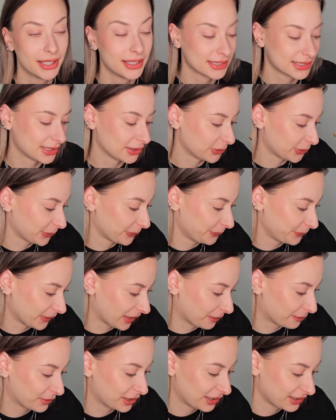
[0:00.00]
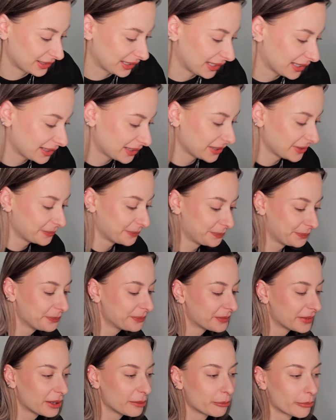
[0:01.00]
So I'm gonna take
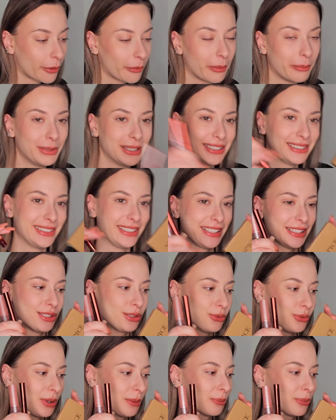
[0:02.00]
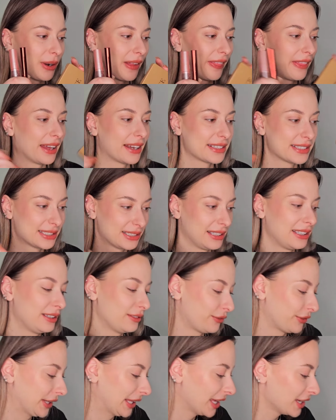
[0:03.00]
probably these three products in
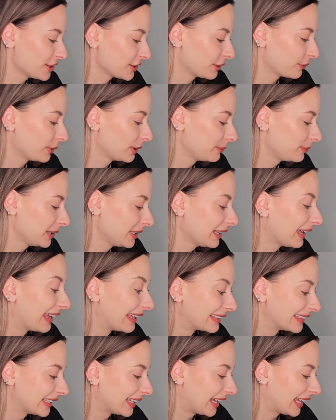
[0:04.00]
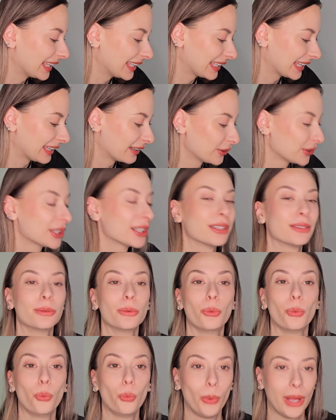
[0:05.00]
vacation with me and I cannot
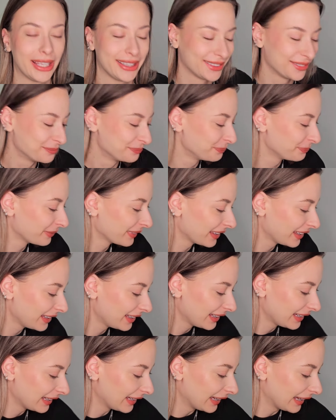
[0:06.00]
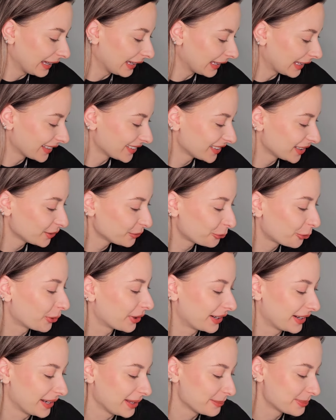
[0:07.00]
wait. And then for
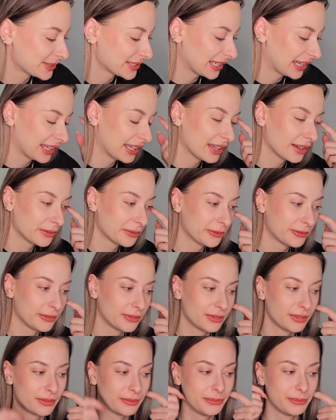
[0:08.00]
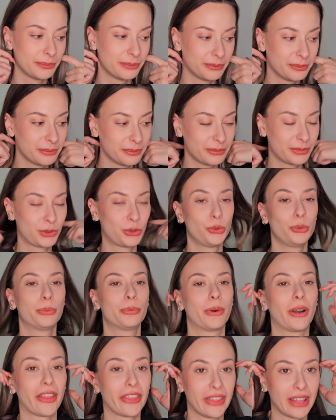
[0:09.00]
lips, I have two
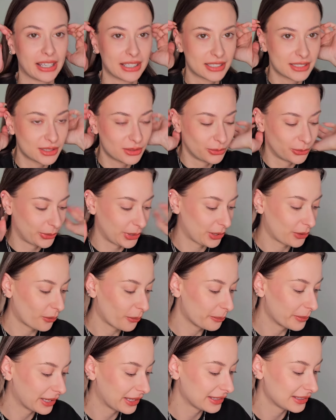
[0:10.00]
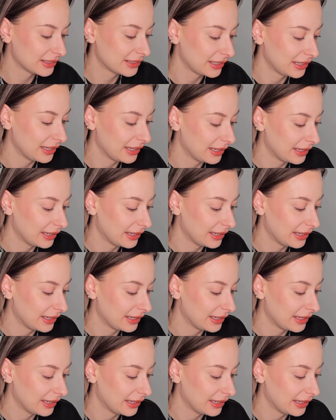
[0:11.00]
products to recommend.